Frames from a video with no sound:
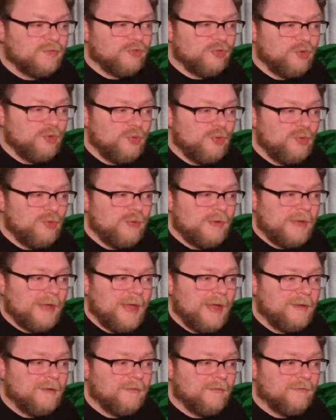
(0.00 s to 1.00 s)
two
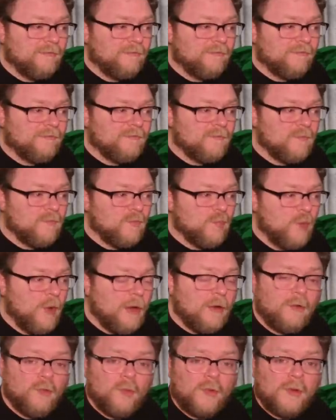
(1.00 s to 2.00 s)
kind of
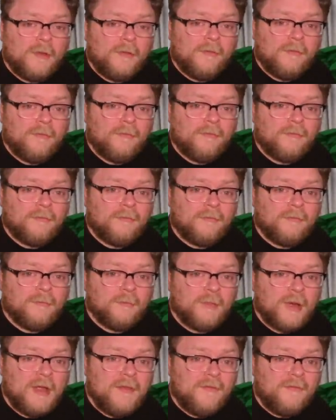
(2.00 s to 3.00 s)
weird ones
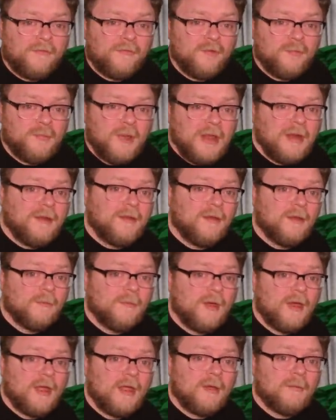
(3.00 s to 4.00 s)
by the
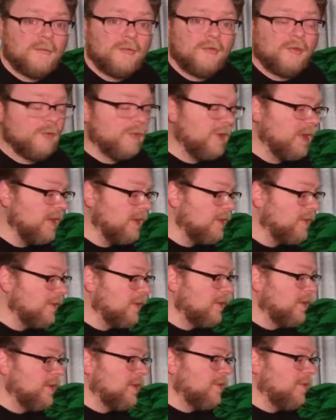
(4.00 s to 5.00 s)
Stupendium. I am doing
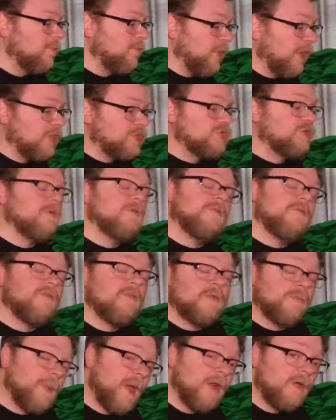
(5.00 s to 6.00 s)
Pictures
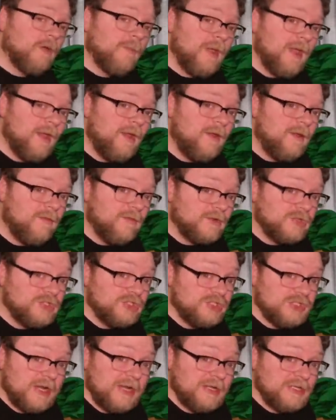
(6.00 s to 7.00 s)
of Spider-Man, the
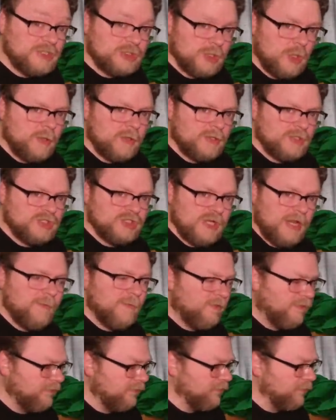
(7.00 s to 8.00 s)
J. Jonah
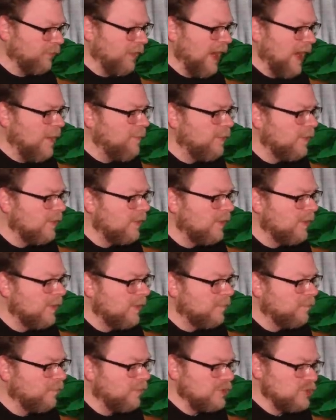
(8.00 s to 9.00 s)
Jameson rap,
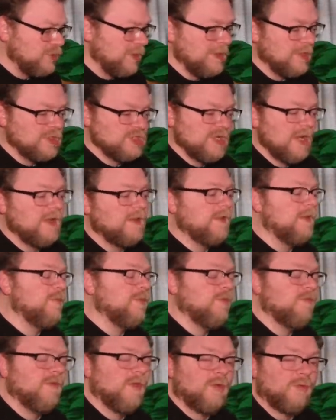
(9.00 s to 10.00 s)
featuring JT
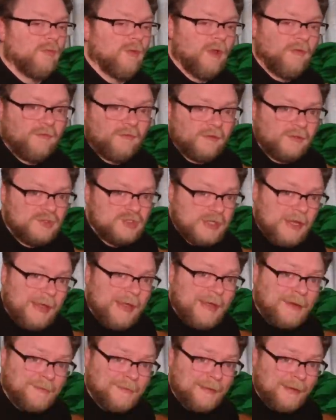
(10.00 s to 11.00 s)
Music, Rustage,
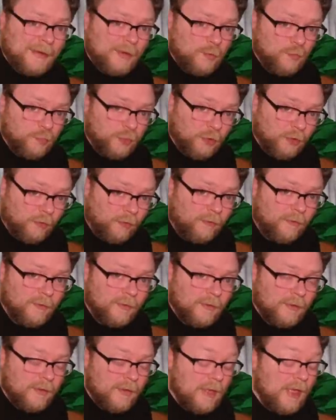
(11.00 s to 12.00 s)
and Dan
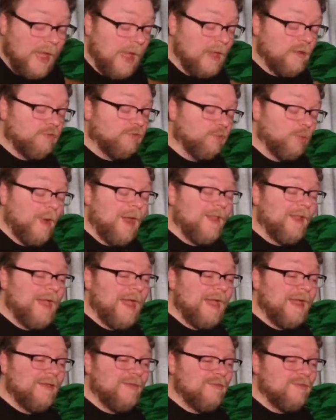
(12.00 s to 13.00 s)
Bull, as well
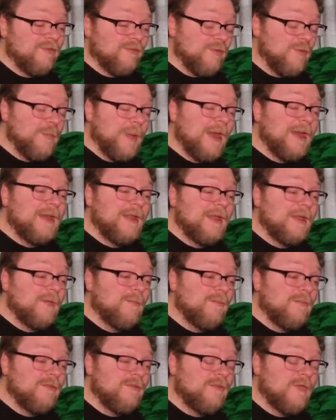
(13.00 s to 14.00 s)
as
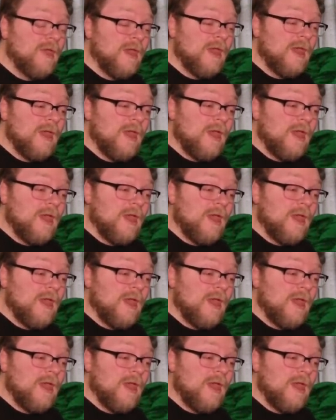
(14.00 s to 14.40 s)
Stupendium's